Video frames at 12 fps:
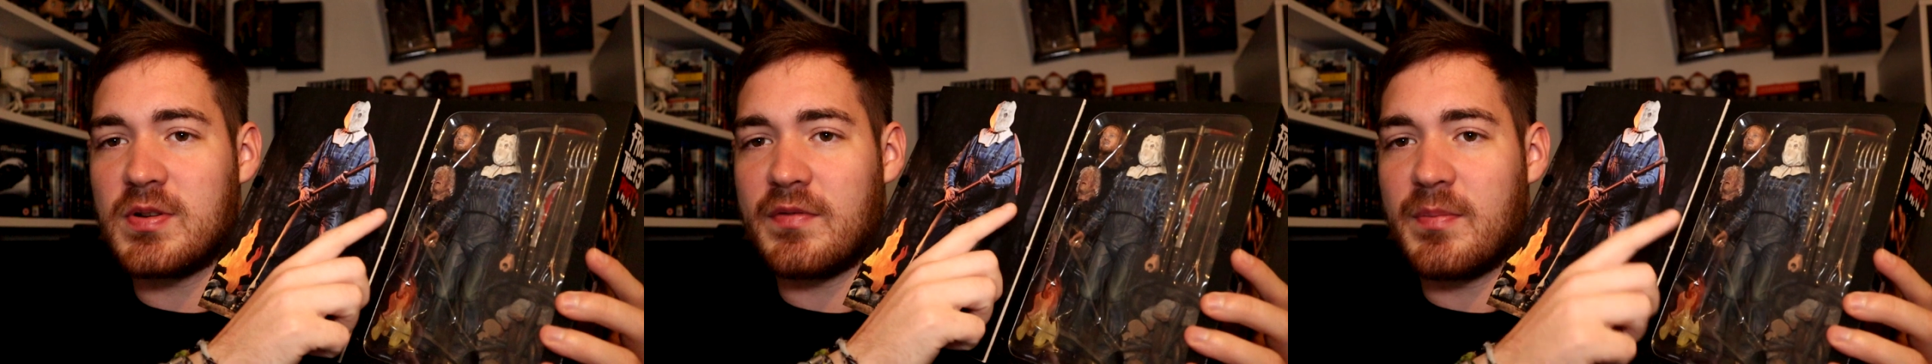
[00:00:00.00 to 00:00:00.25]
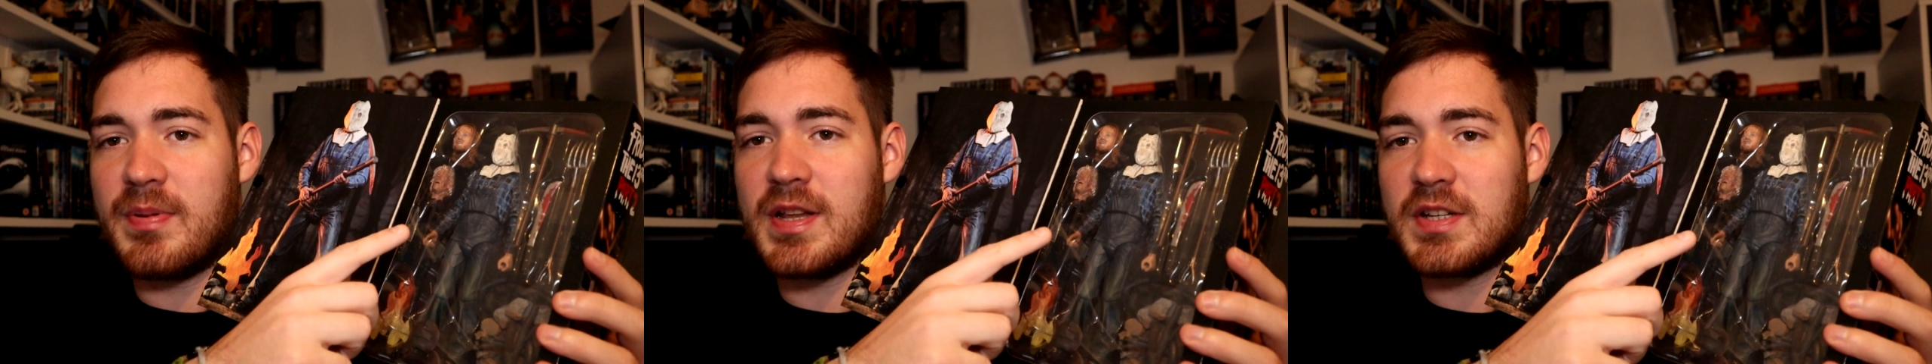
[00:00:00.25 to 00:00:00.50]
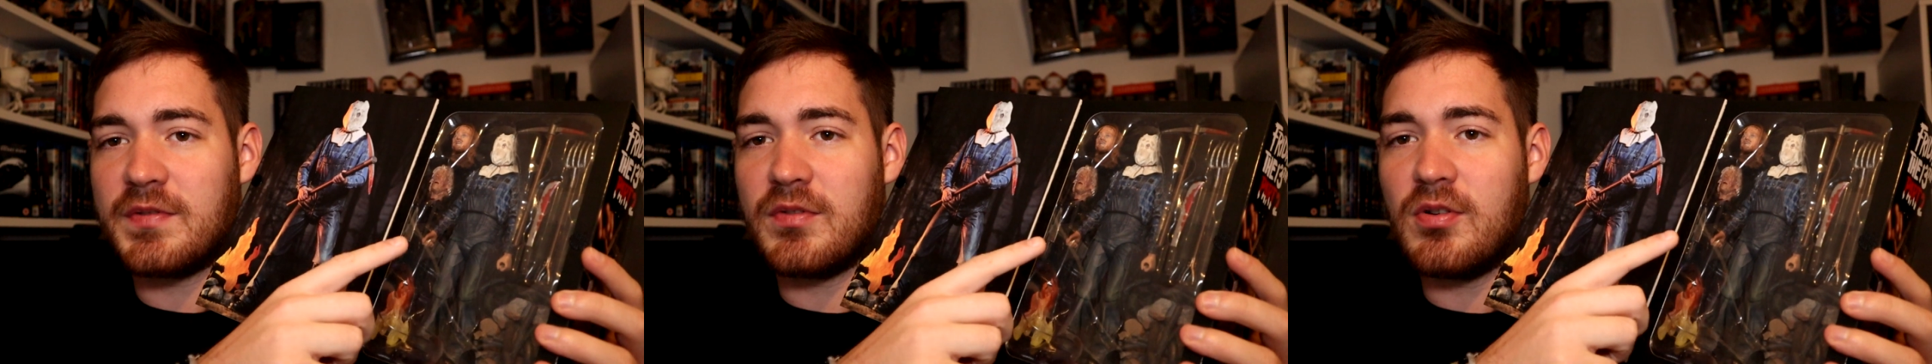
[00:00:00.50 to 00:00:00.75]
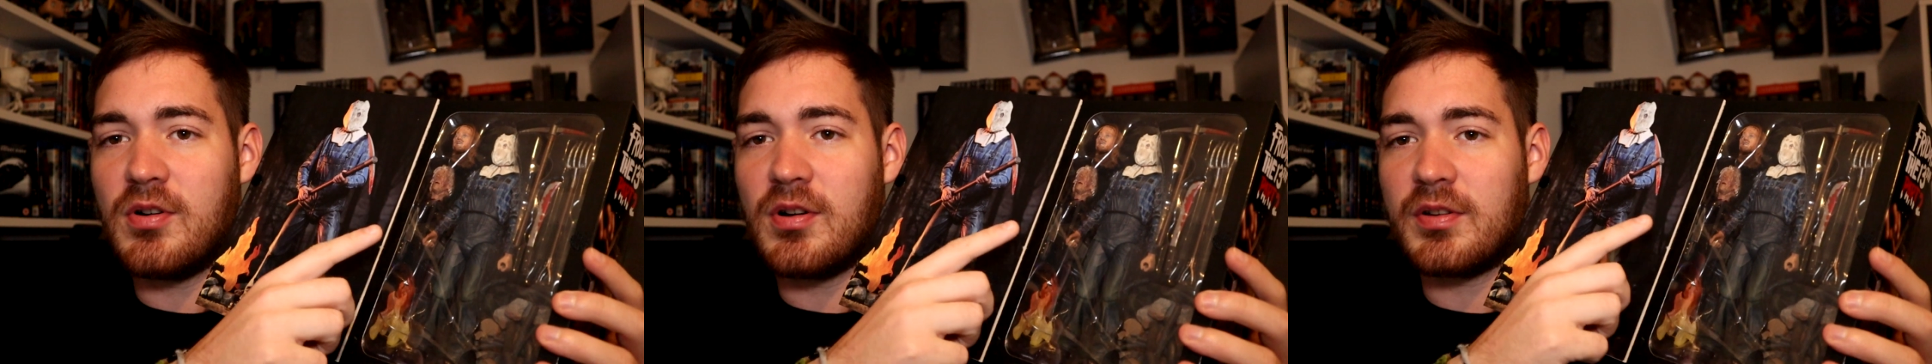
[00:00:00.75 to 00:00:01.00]
We have the
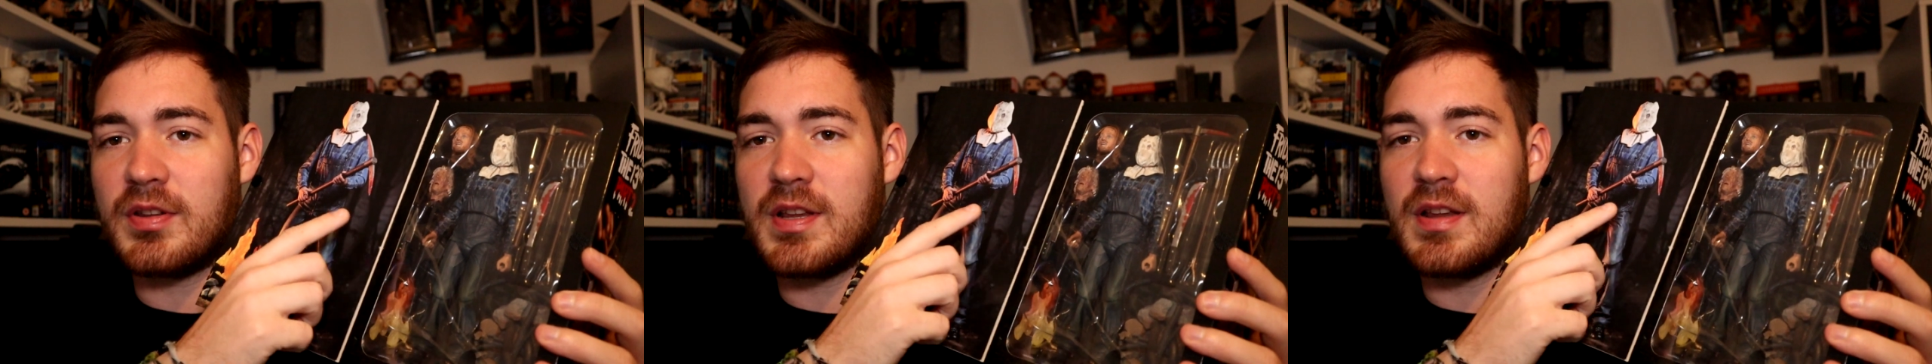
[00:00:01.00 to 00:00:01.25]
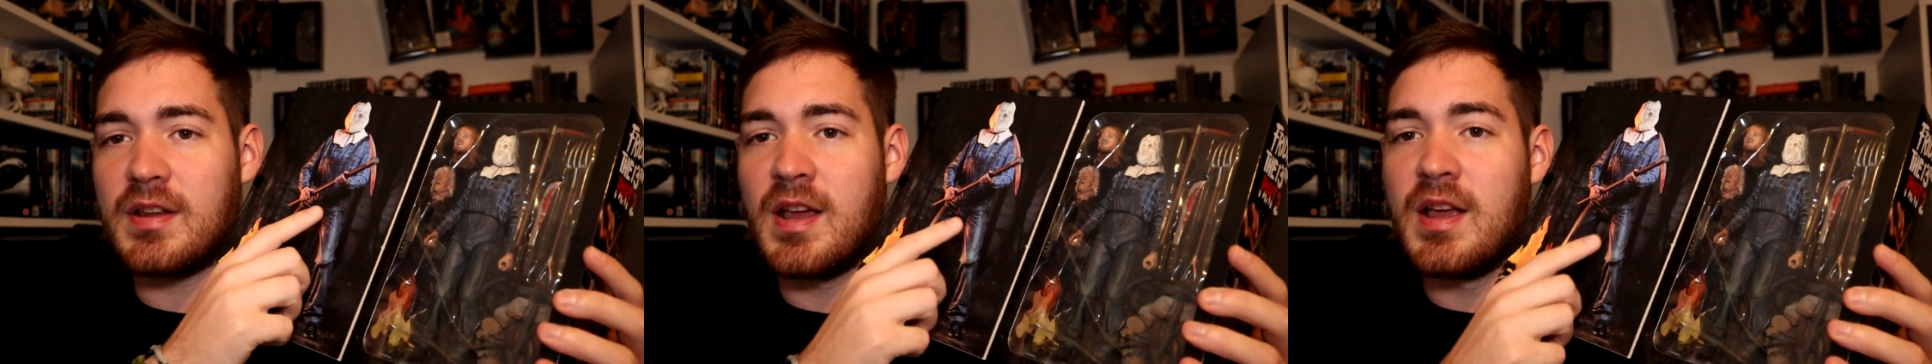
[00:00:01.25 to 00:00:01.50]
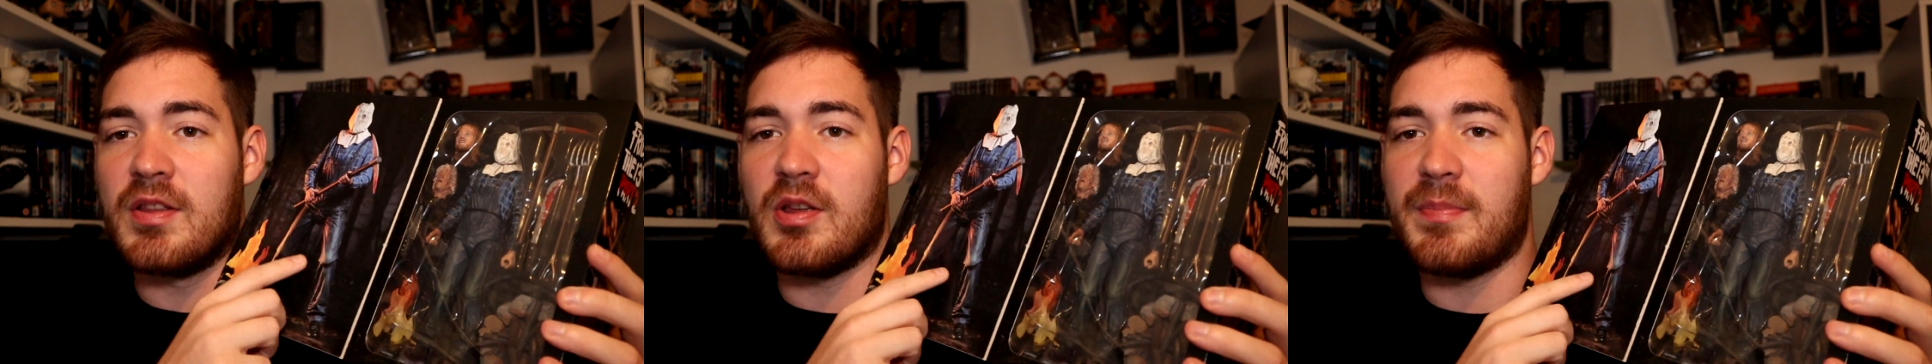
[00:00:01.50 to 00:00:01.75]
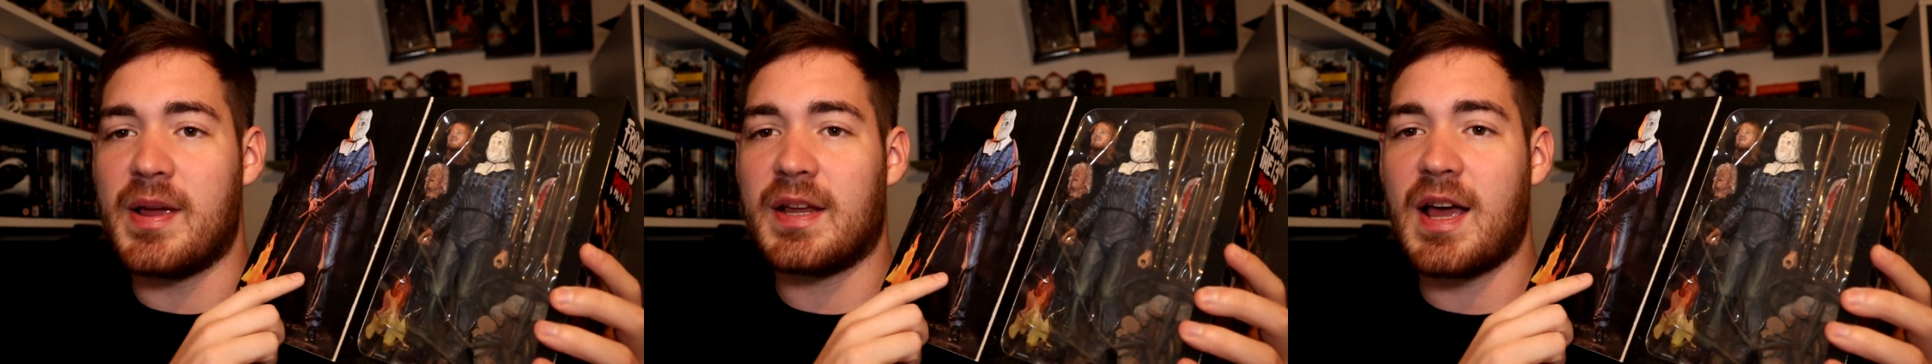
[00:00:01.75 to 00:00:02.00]
pitchfork, the
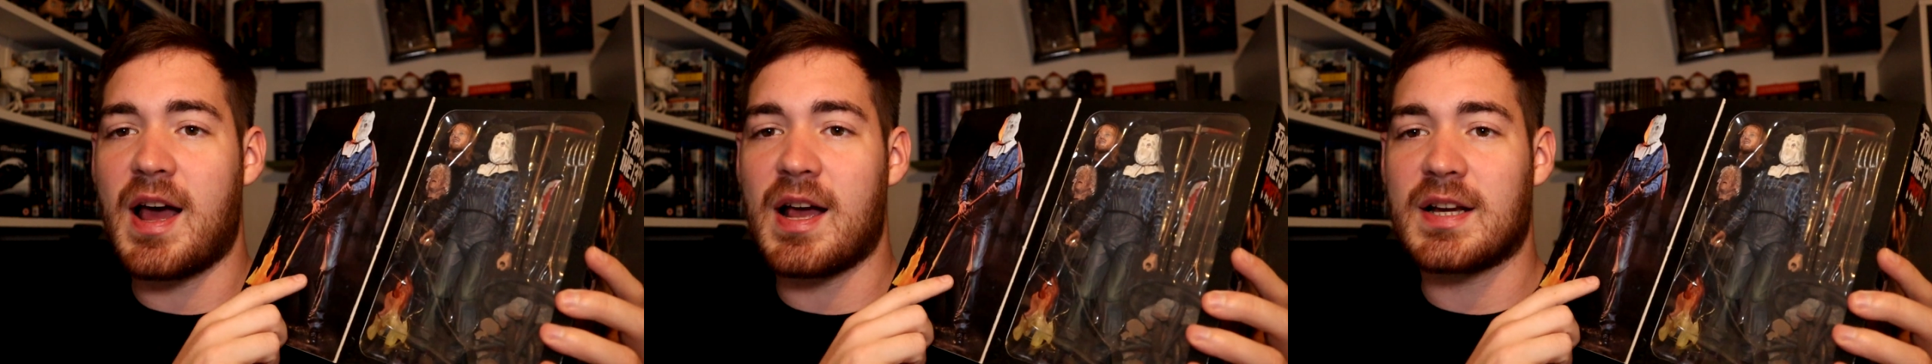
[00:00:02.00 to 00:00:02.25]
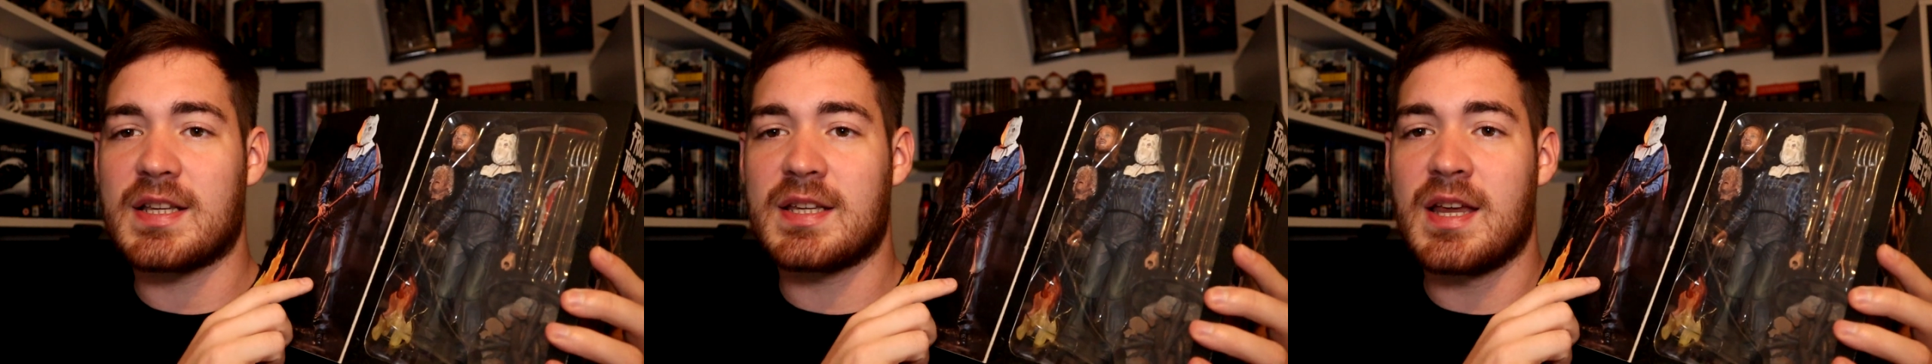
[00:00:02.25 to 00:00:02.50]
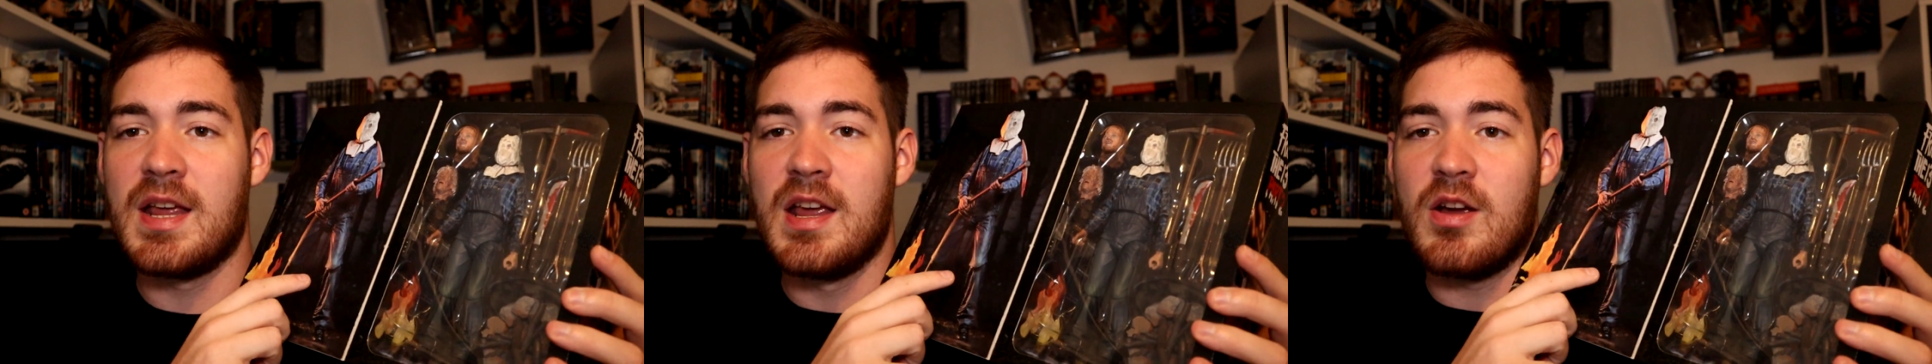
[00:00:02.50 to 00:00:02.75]
pickaxe,